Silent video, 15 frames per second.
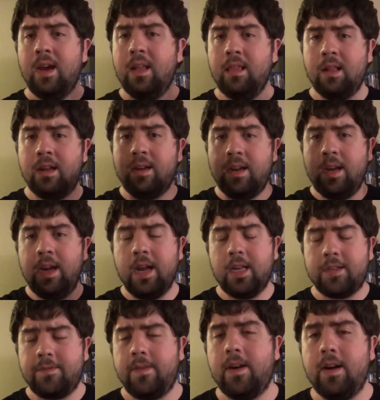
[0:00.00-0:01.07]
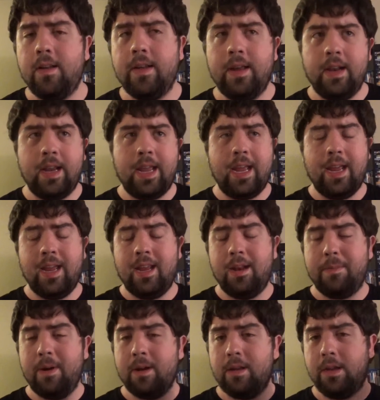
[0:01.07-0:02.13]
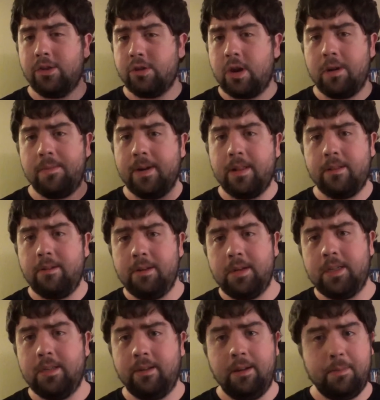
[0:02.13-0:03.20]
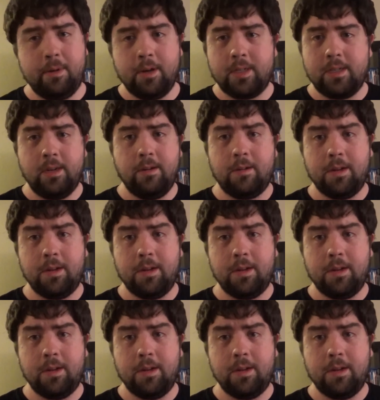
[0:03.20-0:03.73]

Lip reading: London has fallen, and apparently Gerard Butler is the only person who